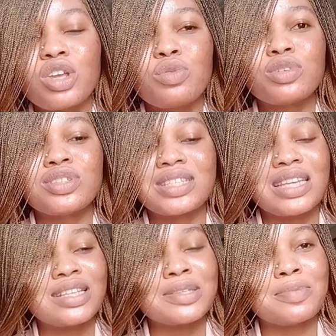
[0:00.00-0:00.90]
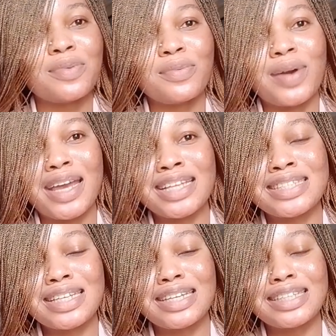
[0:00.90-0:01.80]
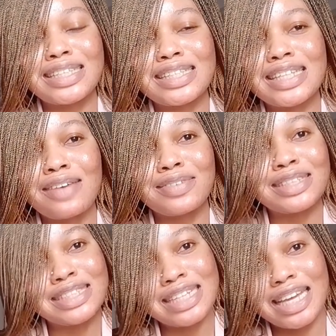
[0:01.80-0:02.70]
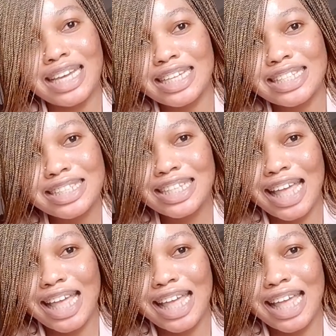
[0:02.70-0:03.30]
you want your skin to be white in seven days.